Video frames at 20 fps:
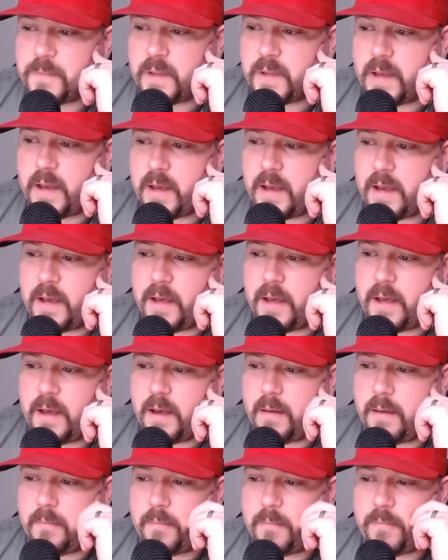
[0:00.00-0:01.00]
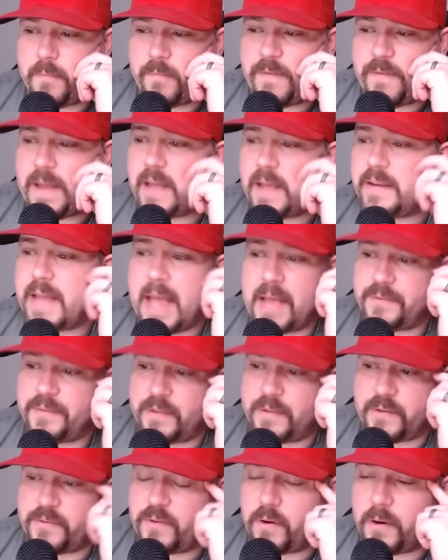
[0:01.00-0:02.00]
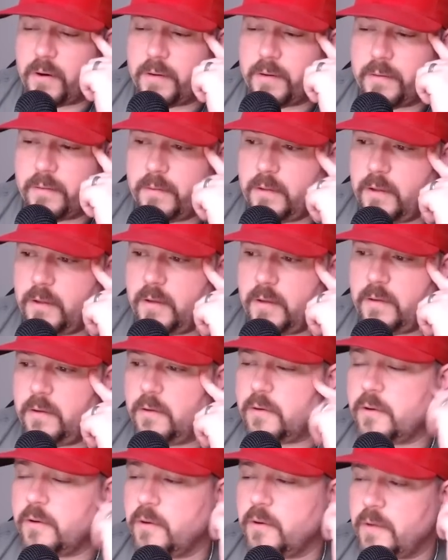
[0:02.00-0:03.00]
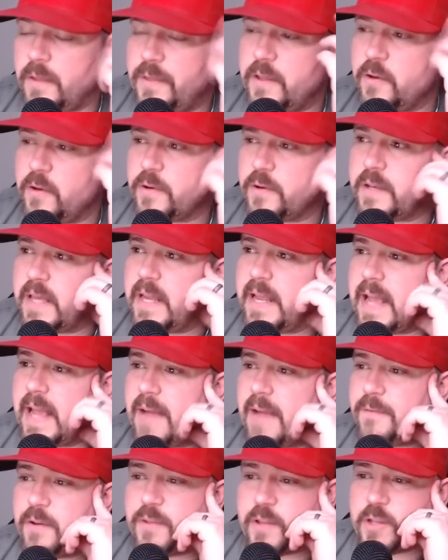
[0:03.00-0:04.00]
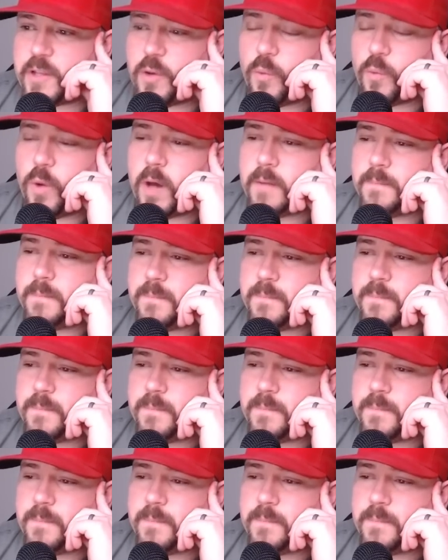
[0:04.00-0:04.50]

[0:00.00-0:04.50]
Fantastic start. I think you're getting everything you want